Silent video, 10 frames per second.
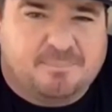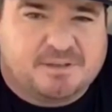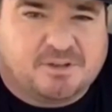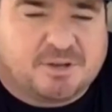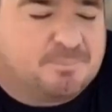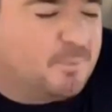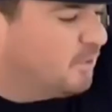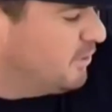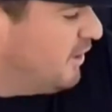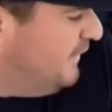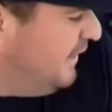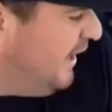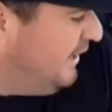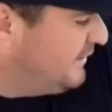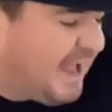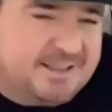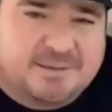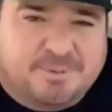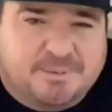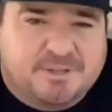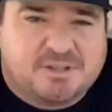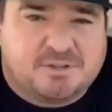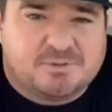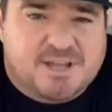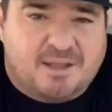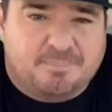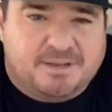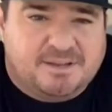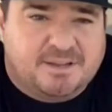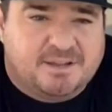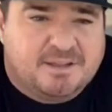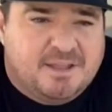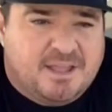And you can order online, CaliBBQ.media.